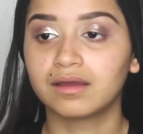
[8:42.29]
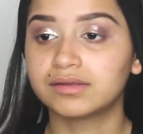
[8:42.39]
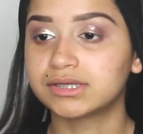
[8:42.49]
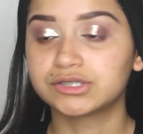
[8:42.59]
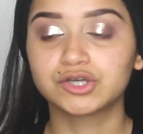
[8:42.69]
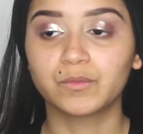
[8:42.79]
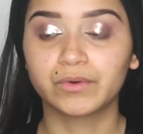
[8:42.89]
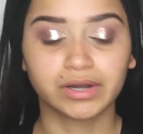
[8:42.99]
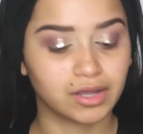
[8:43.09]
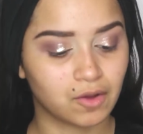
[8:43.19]
Isn't it so
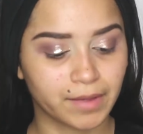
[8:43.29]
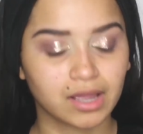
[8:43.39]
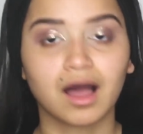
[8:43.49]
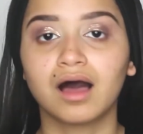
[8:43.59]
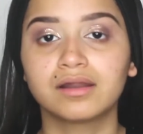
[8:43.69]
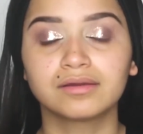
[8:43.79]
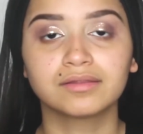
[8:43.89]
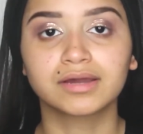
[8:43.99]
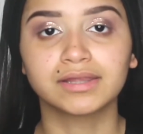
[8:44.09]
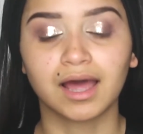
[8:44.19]
pretty? Oh my god,
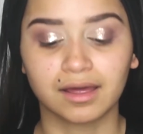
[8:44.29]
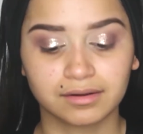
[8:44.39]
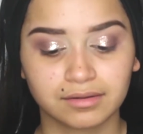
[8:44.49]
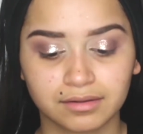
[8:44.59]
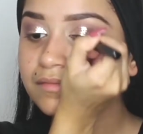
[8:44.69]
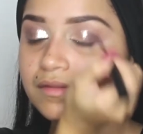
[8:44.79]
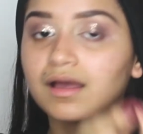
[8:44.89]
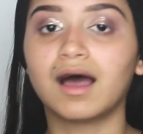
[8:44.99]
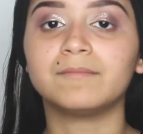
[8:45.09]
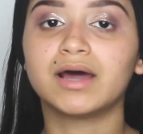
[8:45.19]
look at that.
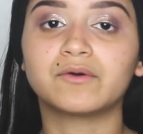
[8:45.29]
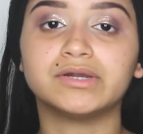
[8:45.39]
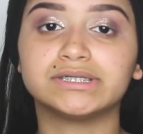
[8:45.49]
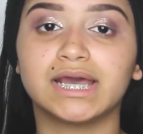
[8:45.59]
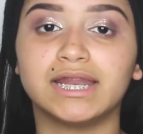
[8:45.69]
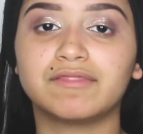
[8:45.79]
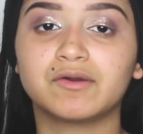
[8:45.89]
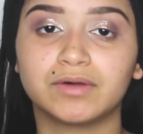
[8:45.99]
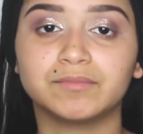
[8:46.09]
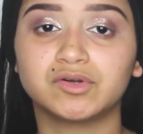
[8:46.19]
I'm not going to say
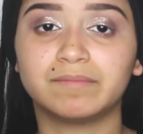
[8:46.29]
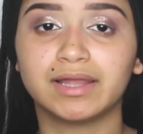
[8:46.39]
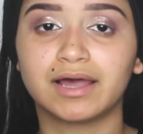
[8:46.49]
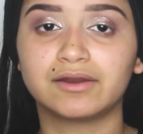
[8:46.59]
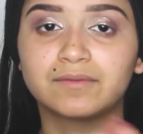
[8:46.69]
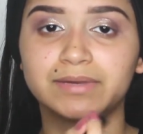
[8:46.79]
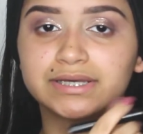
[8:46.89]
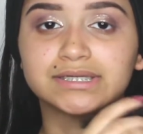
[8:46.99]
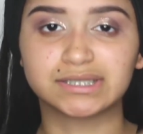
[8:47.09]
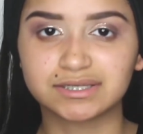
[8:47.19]
anything while I'm doing my liner
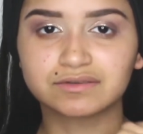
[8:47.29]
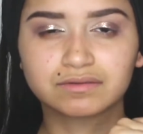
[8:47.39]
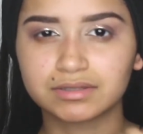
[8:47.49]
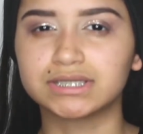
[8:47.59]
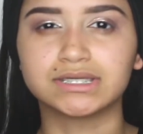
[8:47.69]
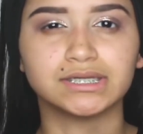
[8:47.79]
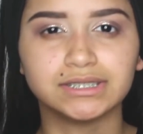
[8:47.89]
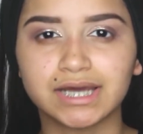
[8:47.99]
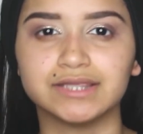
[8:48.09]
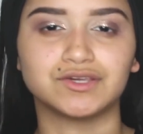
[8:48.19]
because this is
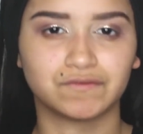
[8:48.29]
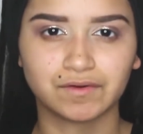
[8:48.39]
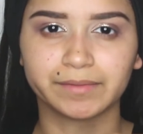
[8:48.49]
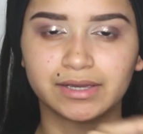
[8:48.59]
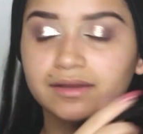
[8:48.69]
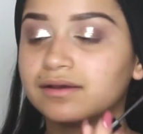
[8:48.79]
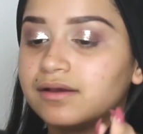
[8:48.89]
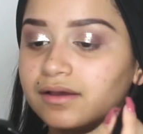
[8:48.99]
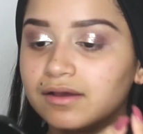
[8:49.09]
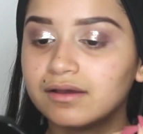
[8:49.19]
intense for me.
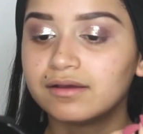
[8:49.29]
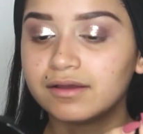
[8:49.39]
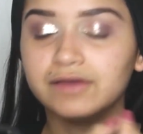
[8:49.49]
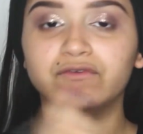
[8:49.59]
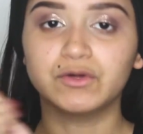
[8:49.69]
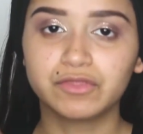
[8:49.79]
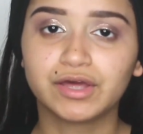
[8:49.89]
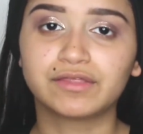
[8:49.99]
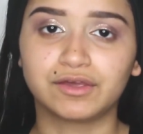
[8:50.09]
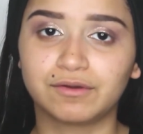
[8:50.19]
If you
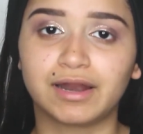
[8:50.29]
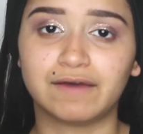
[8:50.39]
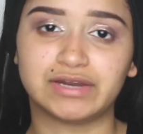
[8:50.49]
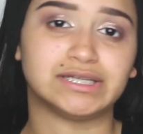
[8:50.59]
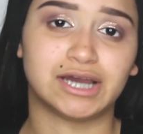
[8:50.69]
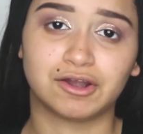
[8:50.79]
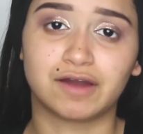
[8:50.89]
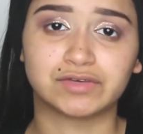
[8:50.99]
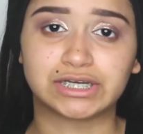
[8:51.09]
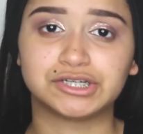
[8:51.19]
think that you can have an entire
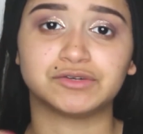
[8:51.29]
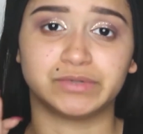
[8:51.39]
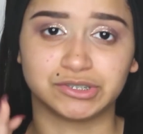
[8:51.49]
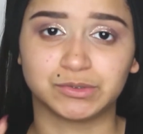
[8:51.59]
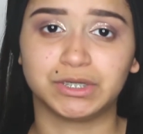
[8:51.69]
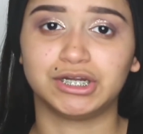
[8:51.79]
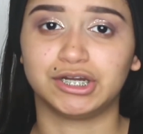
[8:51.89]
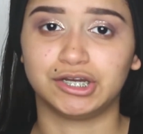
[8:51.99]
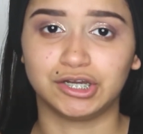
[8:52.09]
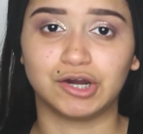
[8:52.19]
conversation while
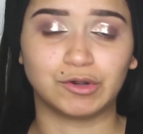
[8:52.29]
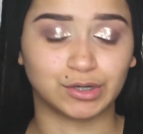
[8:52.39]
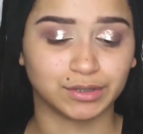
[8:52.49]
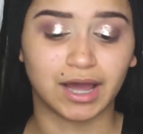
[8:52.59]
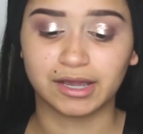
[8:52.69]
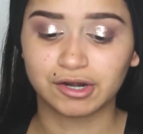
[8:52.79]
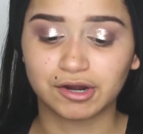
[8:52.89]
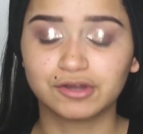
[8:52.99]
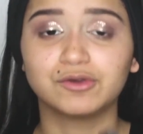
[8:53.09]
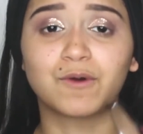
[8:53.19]
doing, you know, your
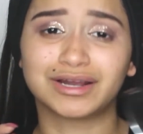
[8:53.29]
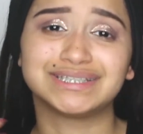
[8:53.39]
liner, you are